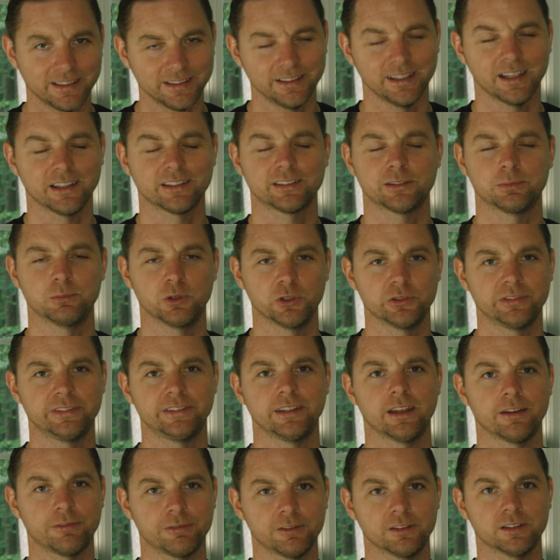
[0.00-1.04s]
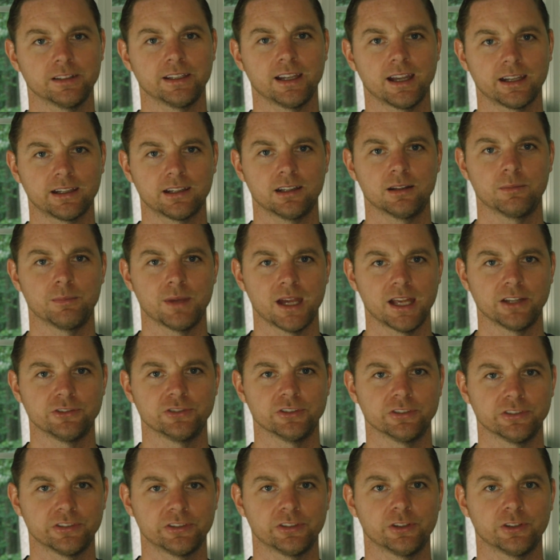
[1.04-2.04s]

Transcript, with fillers: Yes, most definitely, I can imagine.